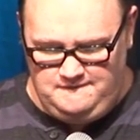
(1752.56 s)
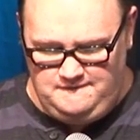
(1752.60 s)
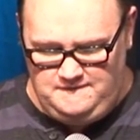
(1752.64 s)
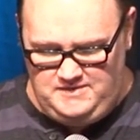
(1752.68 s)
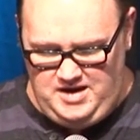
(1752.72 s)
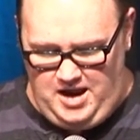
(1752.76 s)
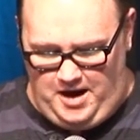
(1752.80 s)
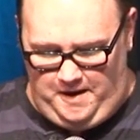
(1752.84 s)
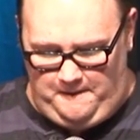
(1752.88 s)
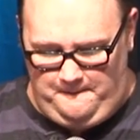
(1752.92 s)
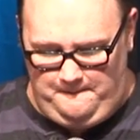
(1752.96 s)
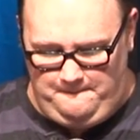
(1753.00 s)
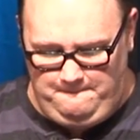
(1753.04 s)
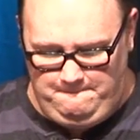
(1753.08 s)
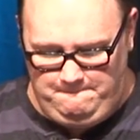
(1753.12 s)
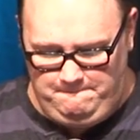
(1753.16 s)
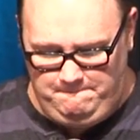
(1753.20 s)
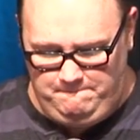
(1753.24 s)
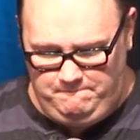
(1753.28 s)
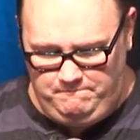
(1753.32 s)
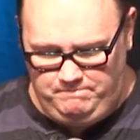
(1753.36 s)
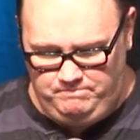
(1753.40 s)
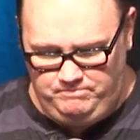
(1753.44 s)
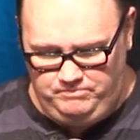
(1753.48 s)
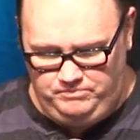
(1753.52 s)
Now,
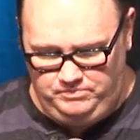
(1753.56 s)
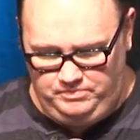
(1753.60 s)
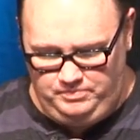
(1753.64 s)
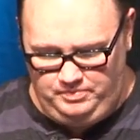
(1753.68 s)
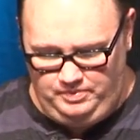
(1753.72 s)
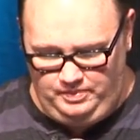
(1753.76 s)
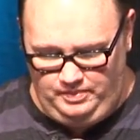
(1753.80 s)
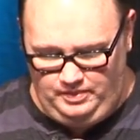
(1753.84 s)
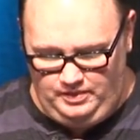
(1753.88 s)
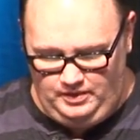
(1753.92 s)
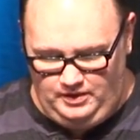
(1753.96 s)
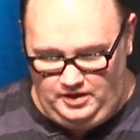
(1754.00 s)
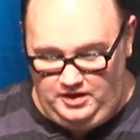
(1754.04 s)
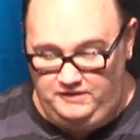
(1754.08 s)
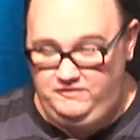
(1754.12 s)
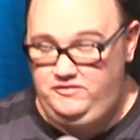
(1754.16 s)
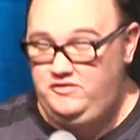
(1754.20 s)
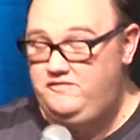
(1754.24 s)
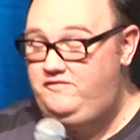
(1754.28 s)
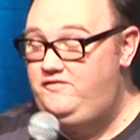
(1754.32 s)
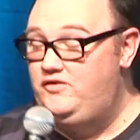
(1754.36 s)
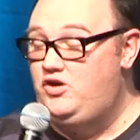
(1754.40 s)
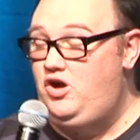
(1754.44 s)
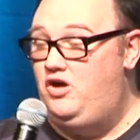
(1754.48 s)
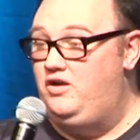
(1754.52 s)
if
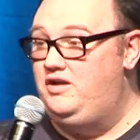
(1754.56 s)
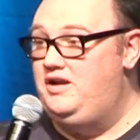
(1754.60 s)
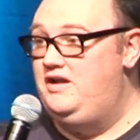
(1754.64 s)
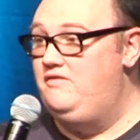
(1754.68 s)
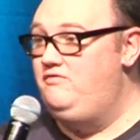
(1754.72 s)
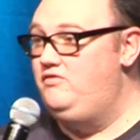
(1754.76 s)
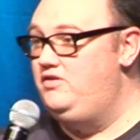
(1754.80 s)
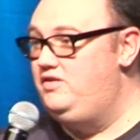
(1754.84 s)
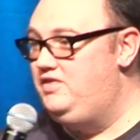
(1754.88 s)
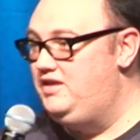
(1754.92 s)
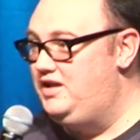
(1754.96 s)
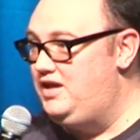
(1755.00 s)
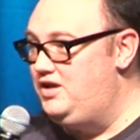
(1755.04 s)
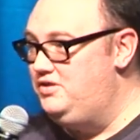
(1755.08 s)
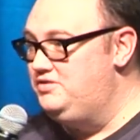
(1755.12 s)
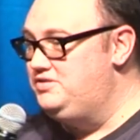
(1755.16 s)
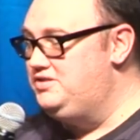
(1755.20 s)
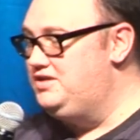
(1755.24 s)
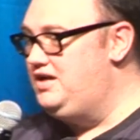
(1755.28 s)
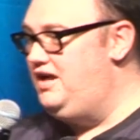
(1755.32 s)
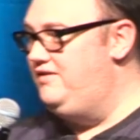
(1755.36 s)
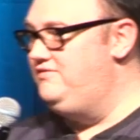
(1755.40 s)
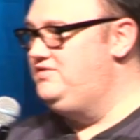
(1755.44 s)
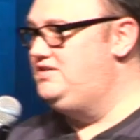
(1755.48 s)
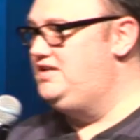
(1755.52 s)
you've forgotten everything else
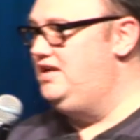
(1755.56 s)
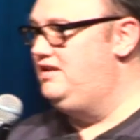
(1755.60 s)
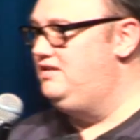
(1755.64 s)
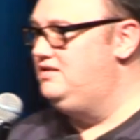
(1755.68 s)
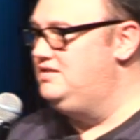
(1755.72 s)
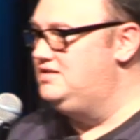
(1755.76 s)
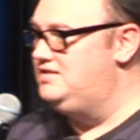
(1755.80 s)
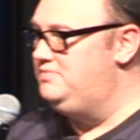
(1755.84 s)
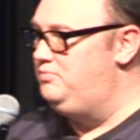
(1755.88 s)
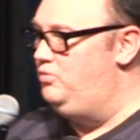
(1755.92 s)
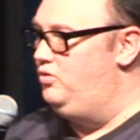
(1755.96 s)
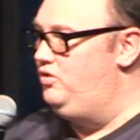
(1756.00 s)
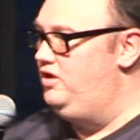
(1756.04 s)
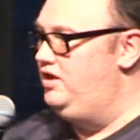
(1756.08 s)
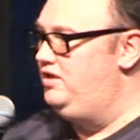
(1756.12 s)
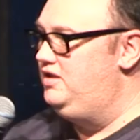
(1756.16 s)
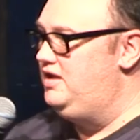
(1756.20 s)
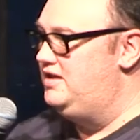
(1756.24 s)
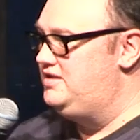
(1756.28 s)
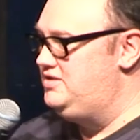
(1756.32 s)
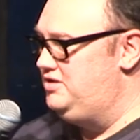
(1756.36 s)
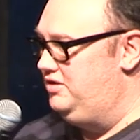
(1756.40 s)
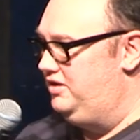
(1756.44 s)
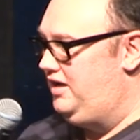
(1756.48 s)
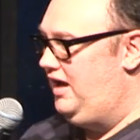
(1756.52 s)
that I've said this morning,
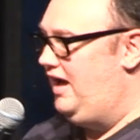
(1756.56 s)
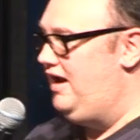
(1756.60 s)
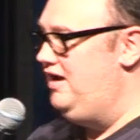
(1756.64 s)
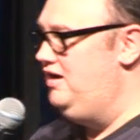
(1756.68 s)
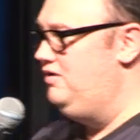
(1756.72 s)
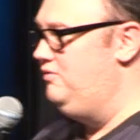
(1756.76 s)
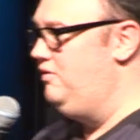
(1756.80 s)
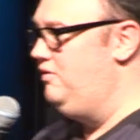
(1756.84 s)
that's okay, I